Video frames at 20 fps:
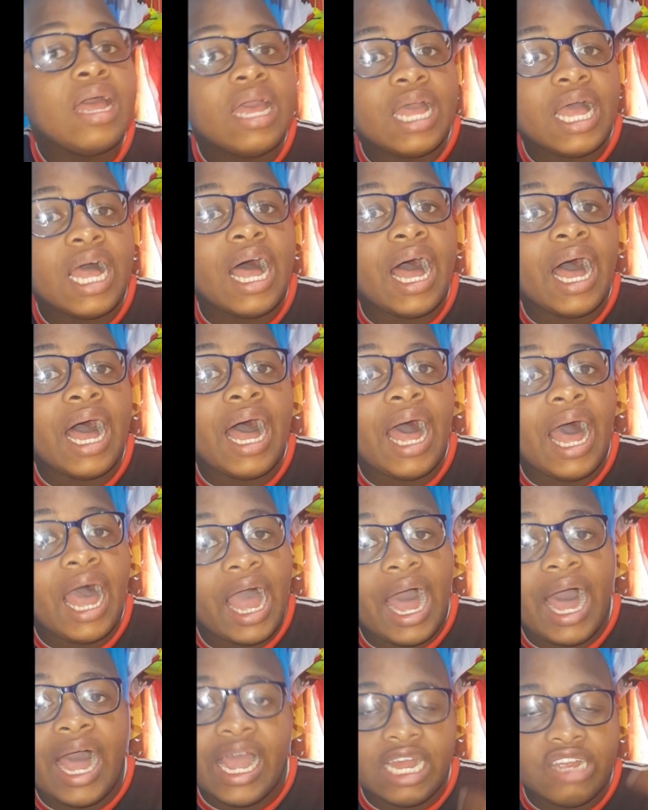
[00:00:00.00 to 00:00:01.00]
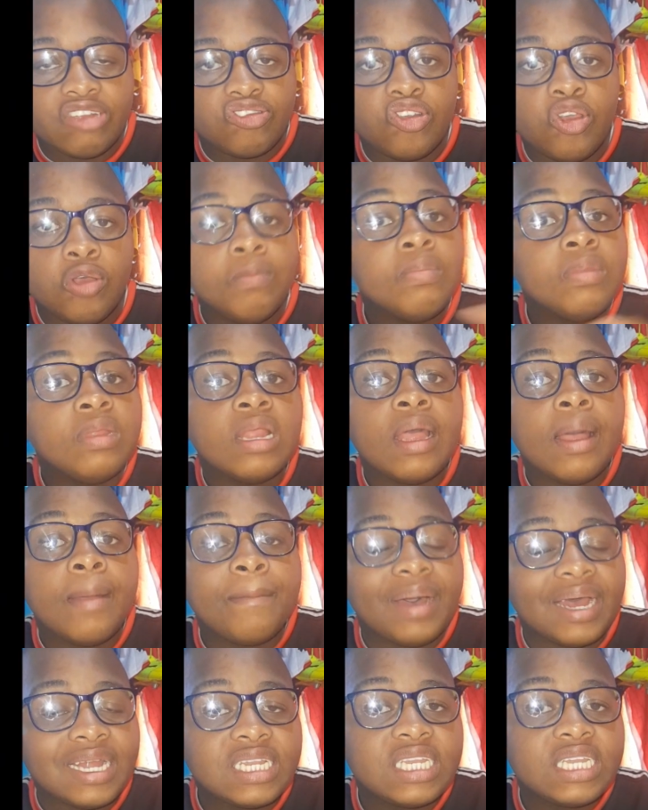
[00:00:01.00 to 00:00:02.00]
I assume,
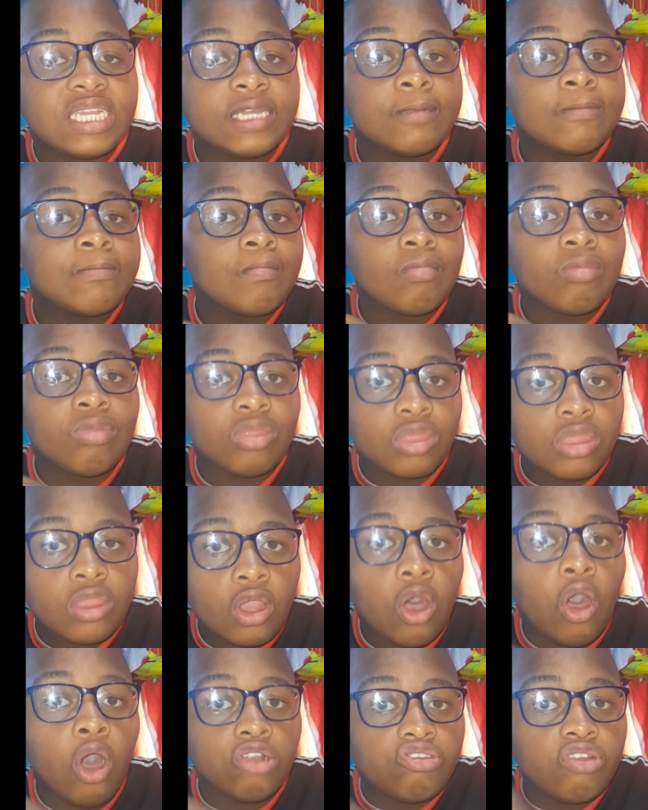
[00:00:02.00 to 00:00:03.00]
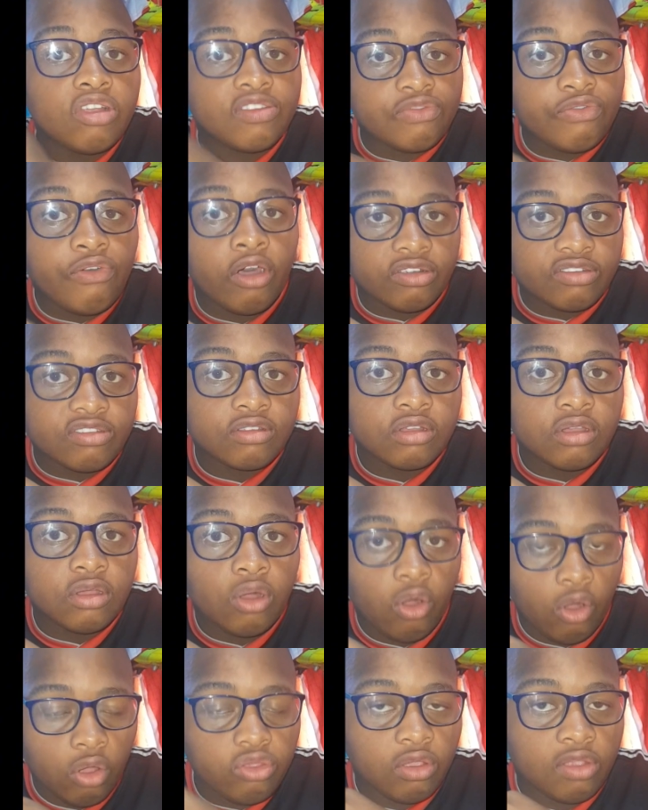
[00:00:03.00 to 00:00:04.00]
but Hoto is fast.
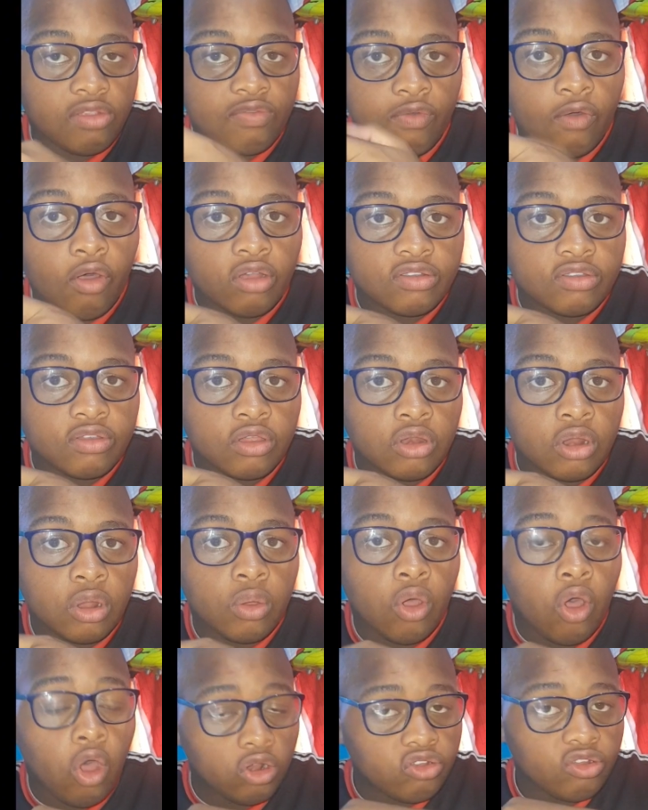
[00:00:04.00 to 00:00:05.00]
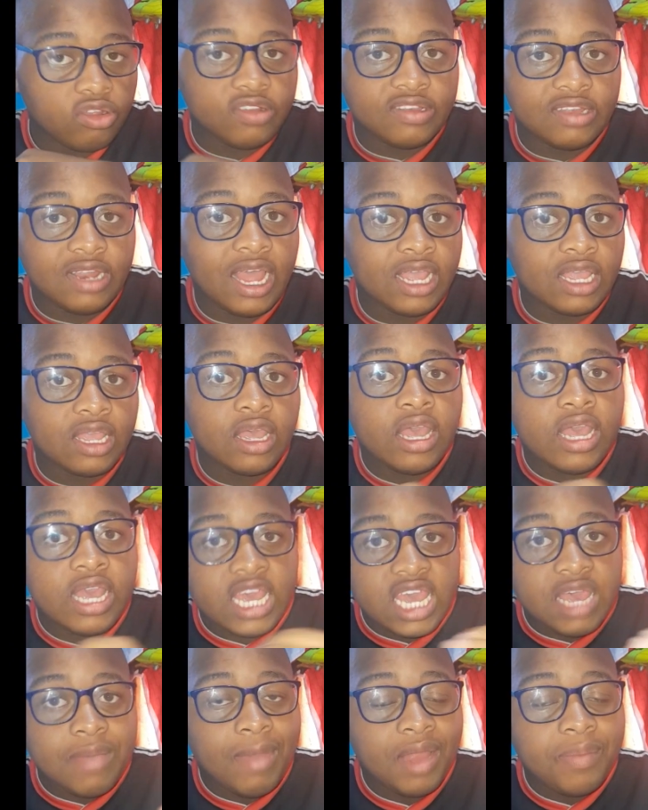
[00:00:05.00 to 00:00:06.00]
Hoto is like,
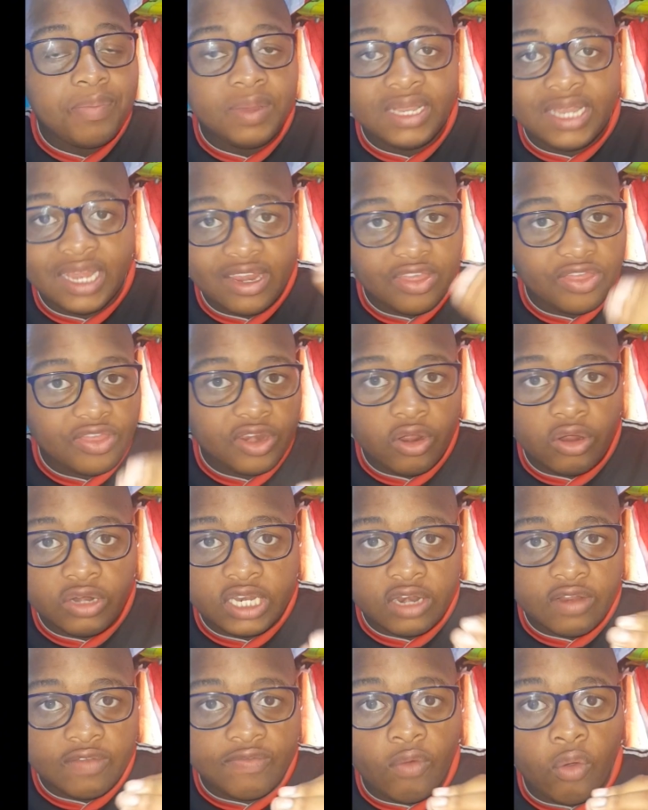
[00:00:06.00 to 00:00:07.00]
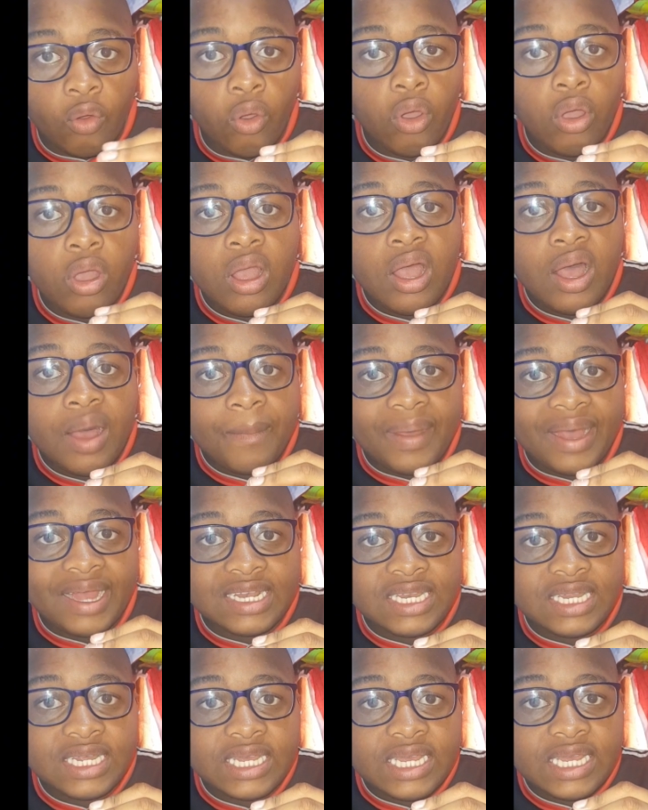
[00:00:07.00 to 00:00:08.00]
he might be 33 or 34,
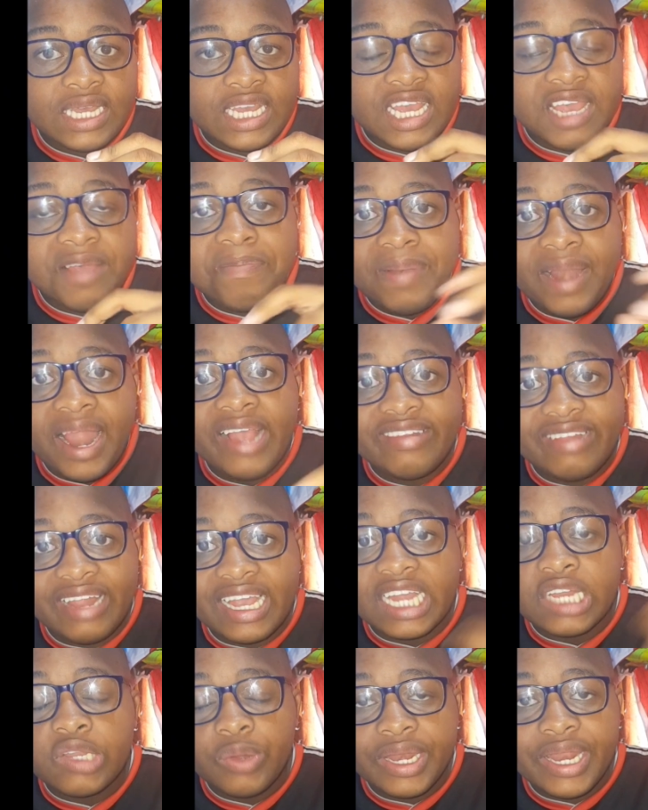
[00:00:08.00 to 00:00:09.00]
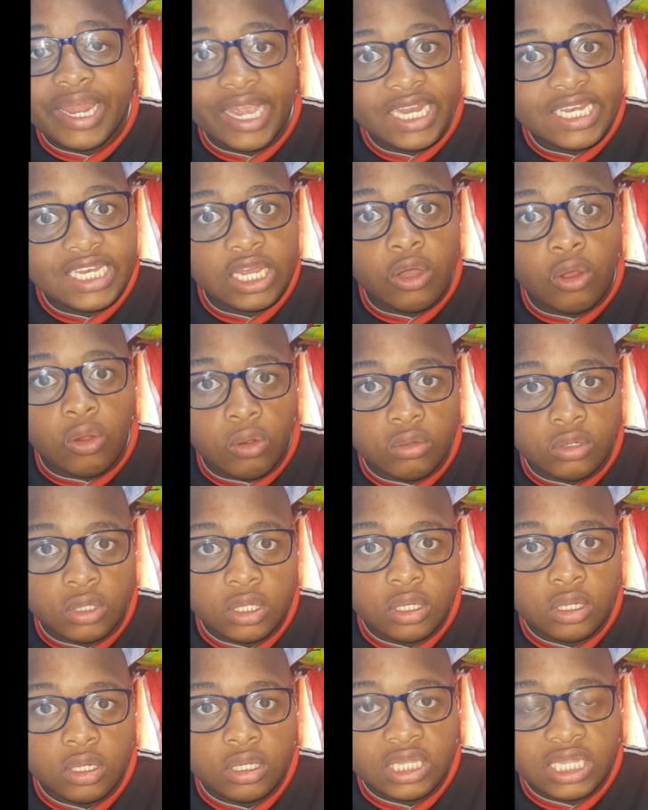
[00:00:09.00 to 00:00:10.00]
but he plays like a 28-year-old.
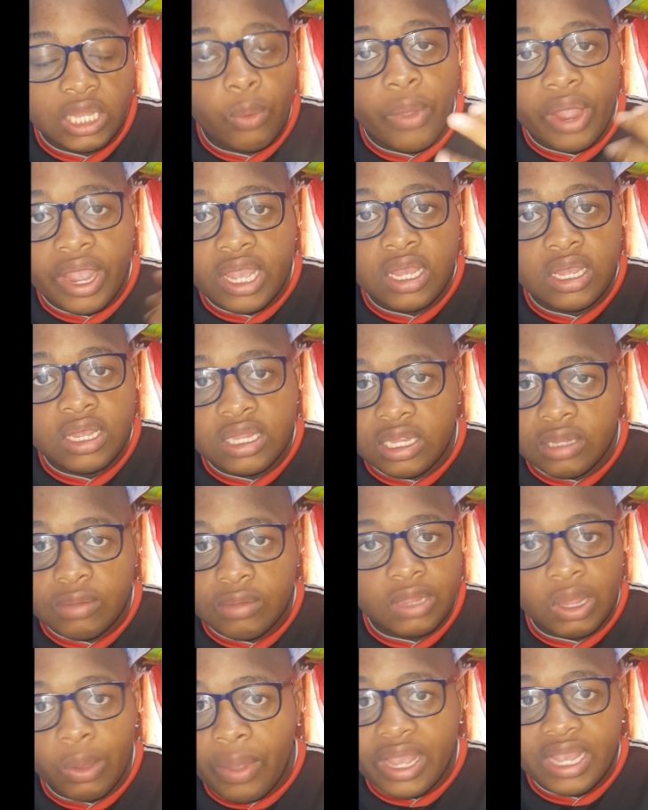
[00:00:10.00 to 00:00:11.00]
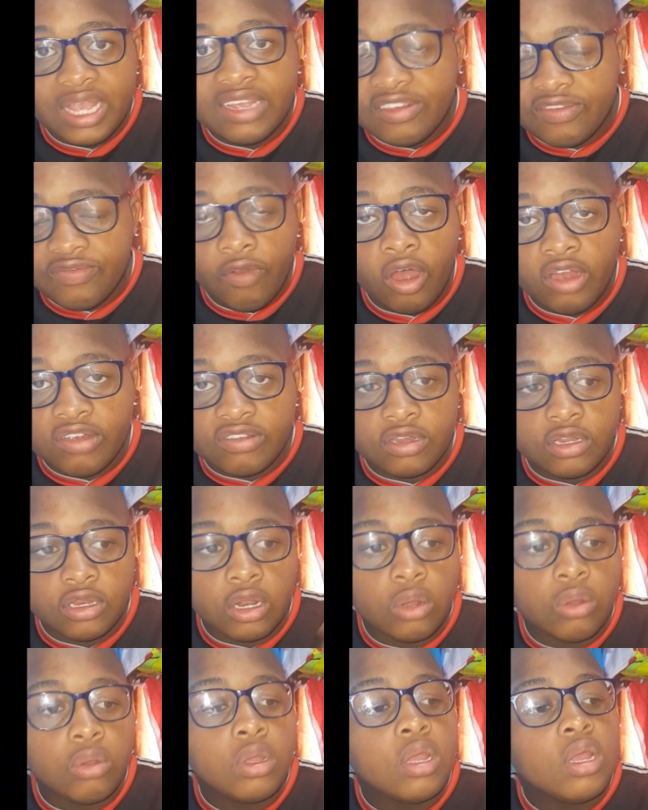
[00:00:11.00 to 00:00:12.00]
The way he's fast,
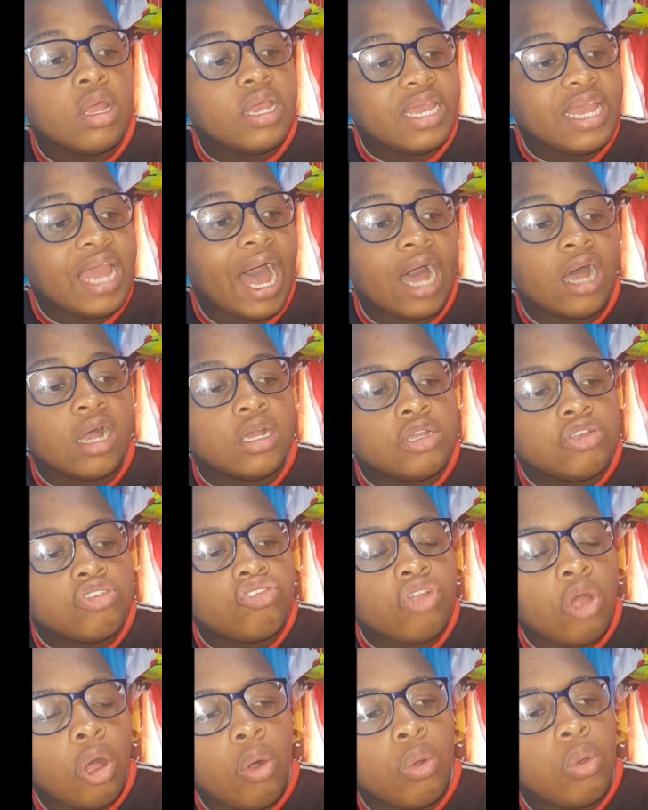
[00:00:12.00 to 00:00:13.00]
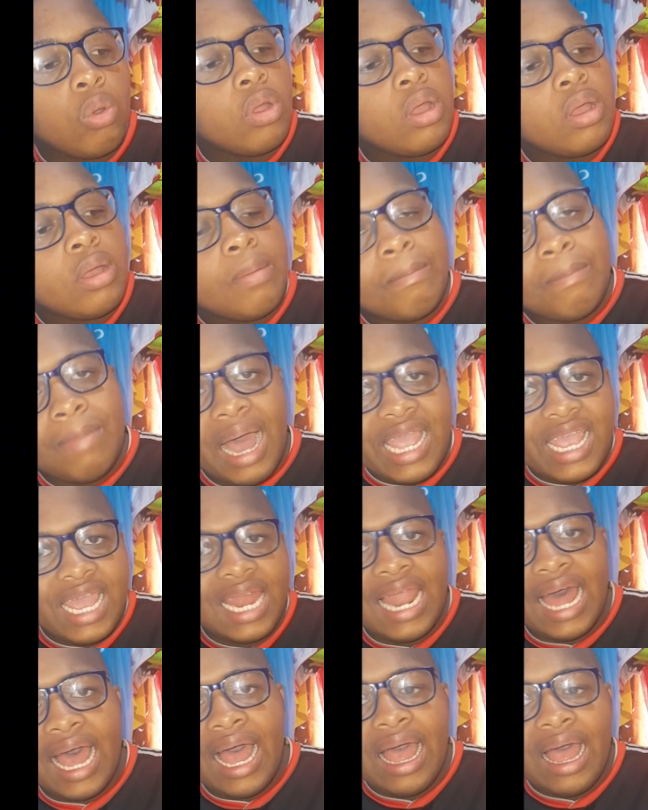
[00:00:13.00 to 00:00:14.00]
Yeah. So
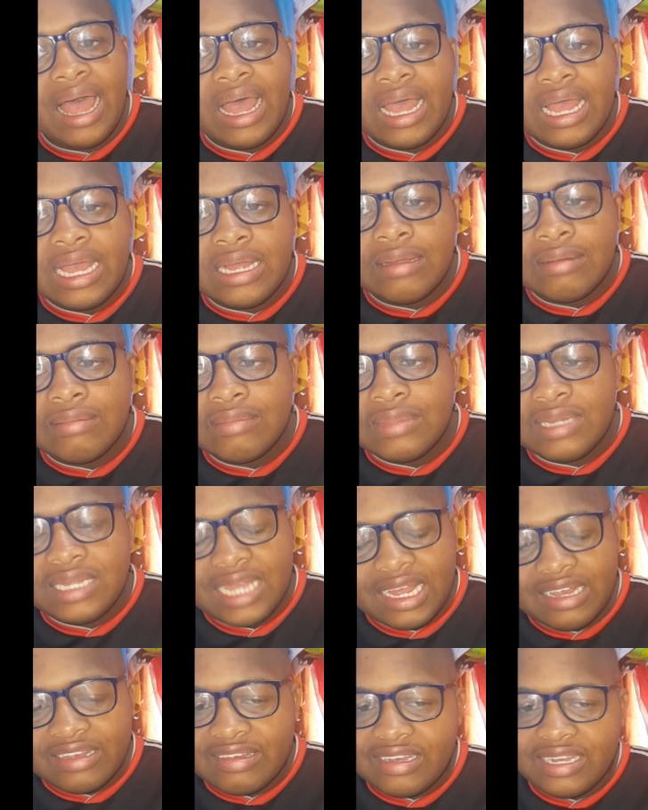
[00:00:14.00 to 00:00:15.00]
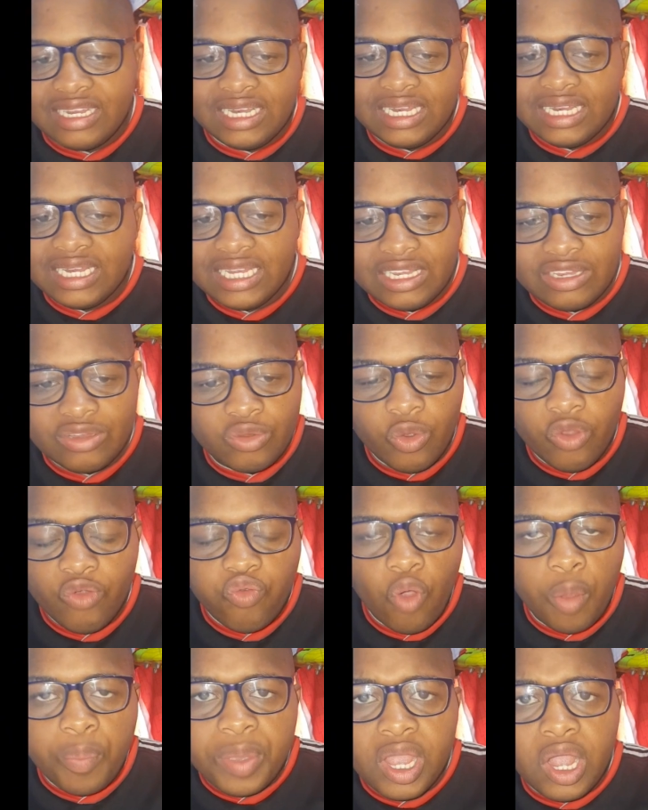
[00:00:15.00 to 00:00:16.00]
Mayela, yes, if
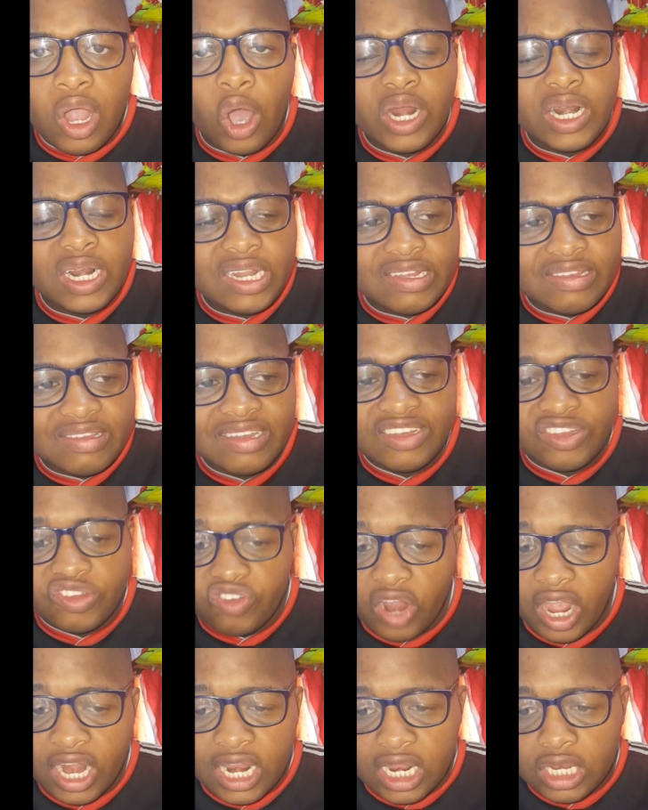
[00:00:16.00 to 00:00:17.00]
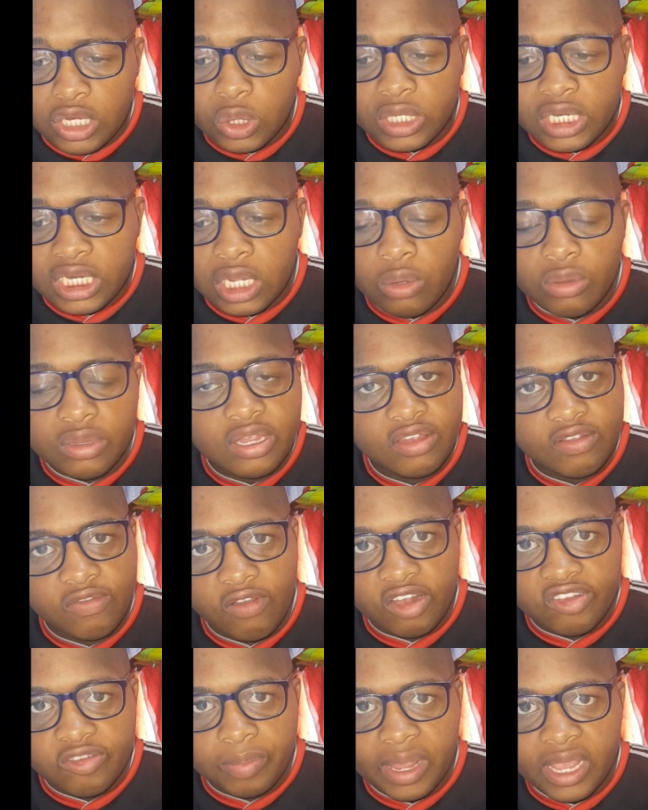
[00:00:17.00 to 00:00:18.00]
we're being honest, he's struggling to deal with his
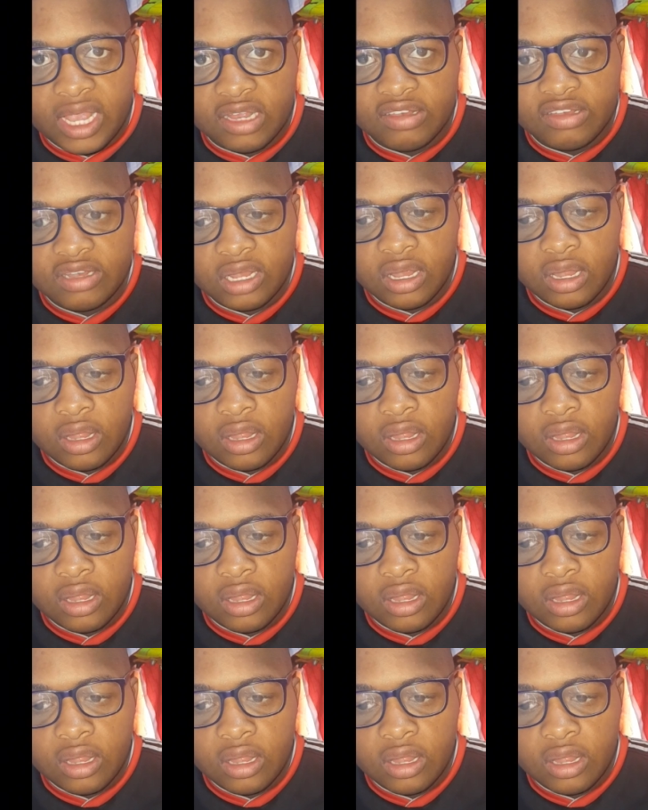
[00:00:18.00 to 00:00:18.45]
fast players.